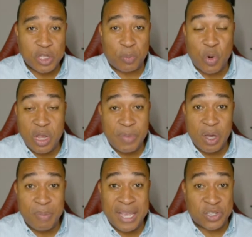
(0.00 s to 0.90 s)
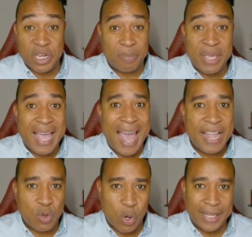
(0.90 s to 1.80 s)
premium is going to be
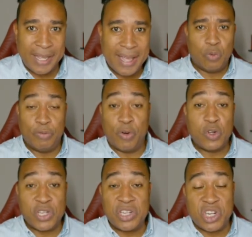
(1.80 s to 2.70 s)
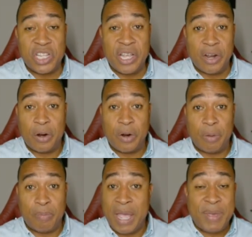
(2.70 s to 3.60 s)
annually. Reverse
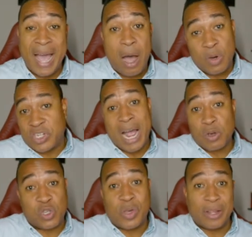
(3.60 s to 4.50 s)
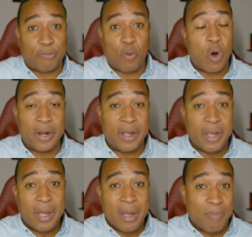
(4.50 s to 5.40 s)
engineer maybe how much house you can afford.
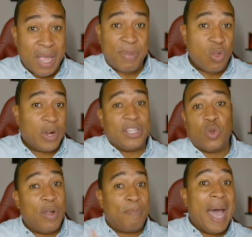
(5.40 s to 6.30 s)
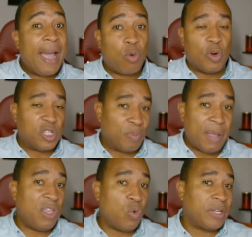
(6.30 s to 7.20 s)
Maybe you want to do it backwards.
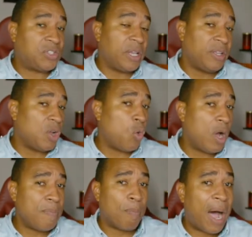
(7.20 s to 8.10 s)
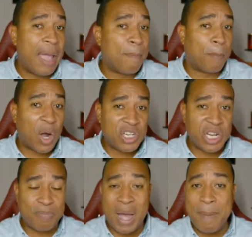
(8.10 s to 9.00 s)
Maybe you want to say, you know what, my
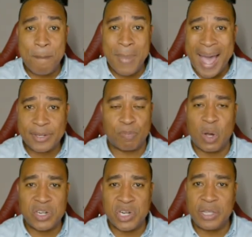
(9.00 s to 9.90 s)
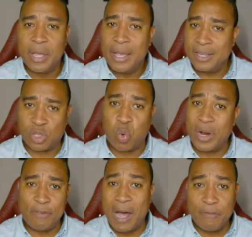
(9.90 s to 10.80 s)
budget, my max budget is
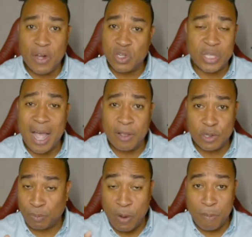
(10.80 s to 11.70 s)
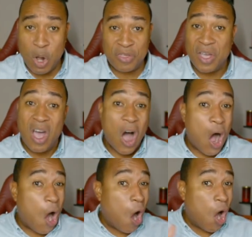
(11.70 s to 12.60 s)
$2,500 per month
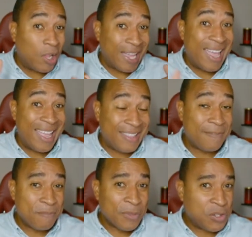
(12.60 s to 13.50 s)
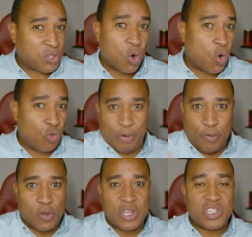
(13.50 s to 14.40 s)
all in. So
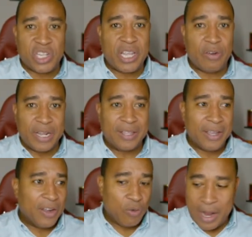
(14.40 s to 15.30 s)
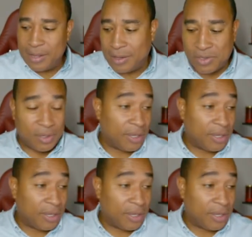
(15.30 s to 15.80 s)
reverse engineer it, right? Let's